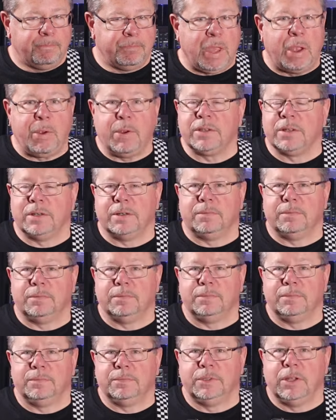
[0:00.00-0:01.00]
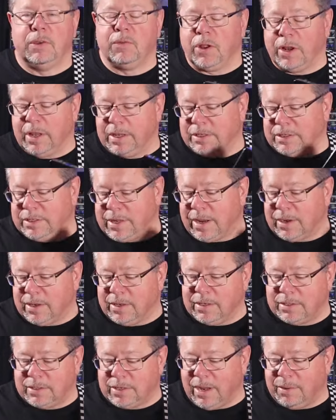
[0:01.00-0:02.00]
there isn't you've got exactly
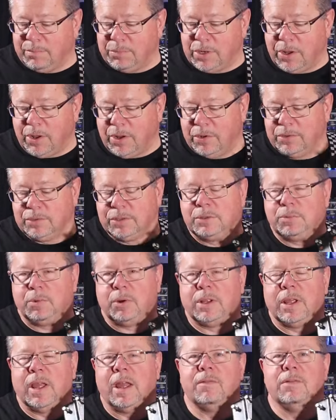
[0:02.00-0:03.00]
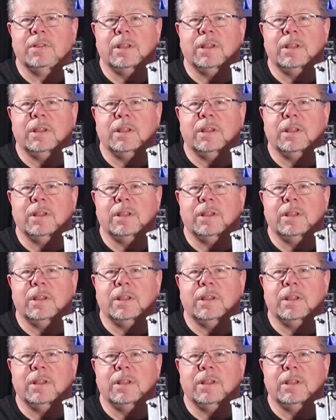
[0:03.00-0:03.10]
the same tones as what you have